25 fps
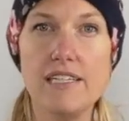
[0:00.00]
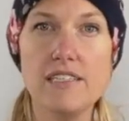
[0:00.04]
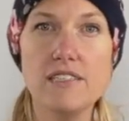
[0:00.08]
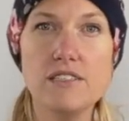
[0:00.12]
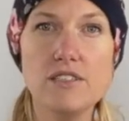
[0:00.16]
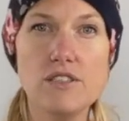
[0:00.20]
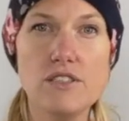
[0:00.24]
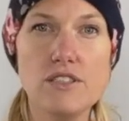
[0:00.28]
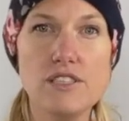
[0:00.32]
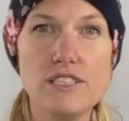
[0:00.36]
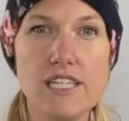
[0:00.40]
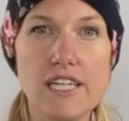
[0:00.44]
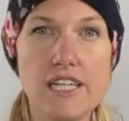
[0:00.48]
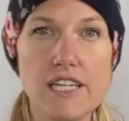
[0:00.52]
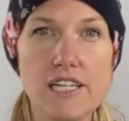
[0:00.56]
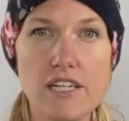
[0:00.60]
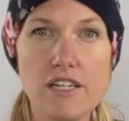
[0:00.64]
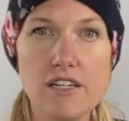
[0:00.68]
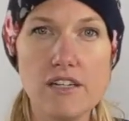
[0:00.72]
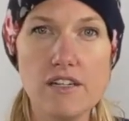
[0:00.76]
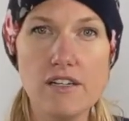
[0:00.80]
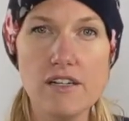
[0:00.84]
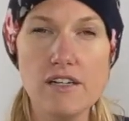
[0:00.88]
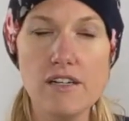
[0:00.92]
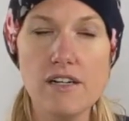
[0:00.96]
So you take
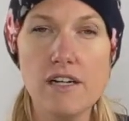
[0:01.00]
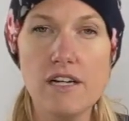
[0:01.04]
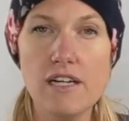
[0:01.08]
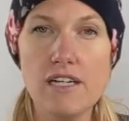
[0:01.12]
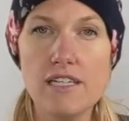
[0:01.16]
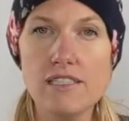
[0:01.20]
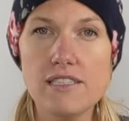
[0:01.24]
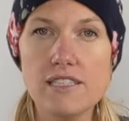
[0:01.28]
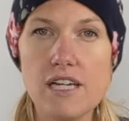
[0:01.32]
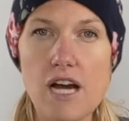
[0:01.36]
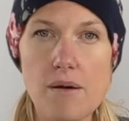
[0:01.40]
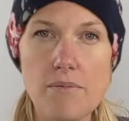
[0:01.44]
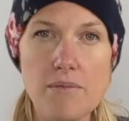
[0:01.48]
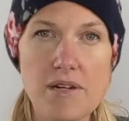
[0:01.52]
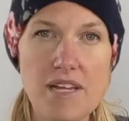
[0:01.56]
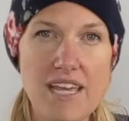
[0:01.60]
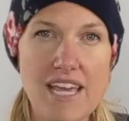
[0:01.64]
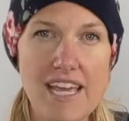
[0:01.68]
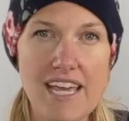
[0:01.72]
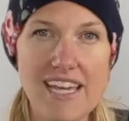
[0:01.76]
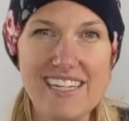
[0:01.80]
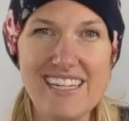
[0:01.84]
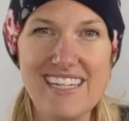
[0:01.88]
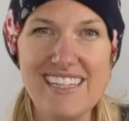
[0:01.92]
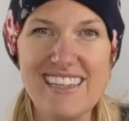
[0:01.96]
your dominant
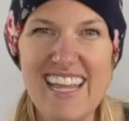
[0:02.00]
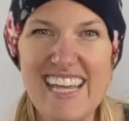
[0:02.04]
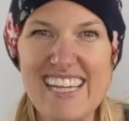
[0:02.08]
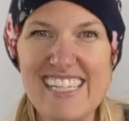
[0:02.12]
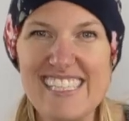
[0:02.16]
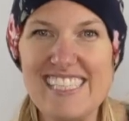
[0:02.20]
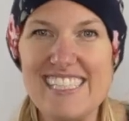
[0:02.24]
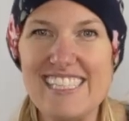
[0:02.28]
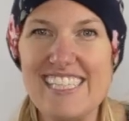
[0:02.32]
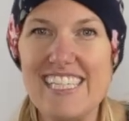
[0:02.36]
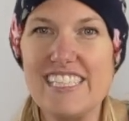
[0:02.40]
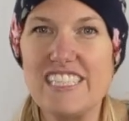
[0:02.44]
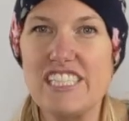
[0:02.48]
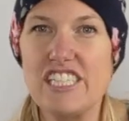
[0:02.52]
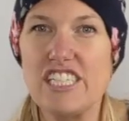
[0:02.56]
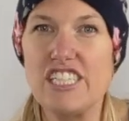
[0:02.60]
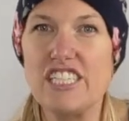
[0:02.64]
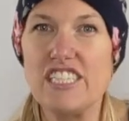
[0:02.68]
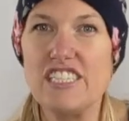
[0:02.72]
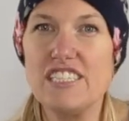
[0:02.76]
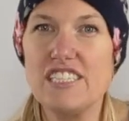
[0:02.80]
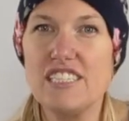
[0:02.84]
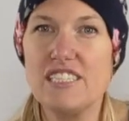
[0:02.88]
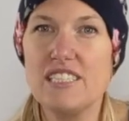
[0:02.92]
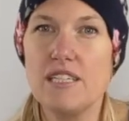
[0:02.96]
hand and like
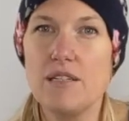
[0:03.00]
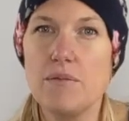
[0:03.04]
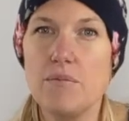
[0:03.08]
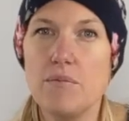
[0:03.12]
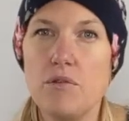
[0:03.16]
scissors,